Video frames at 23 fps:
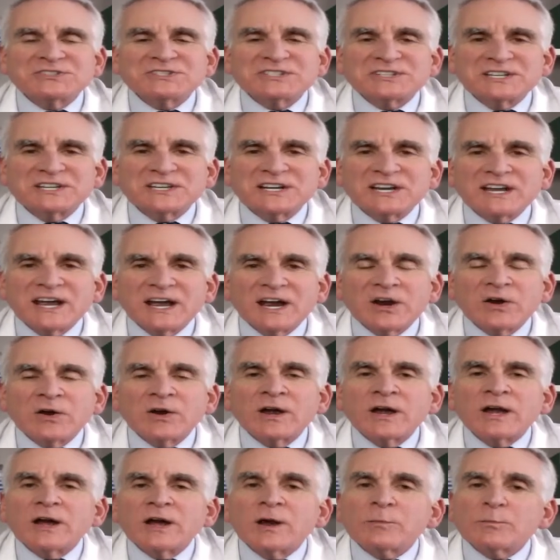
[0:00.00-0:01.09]
skincare
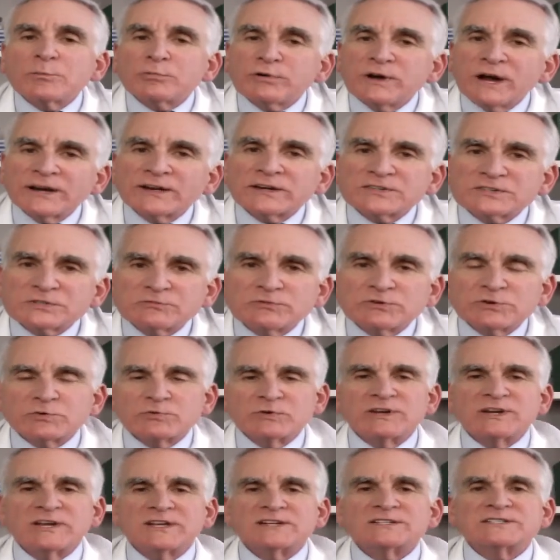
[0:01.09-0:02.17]
products or
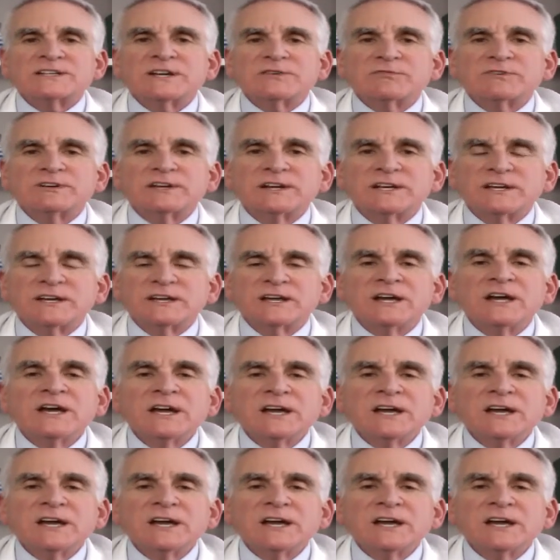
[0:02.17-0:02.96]
ingredients every day.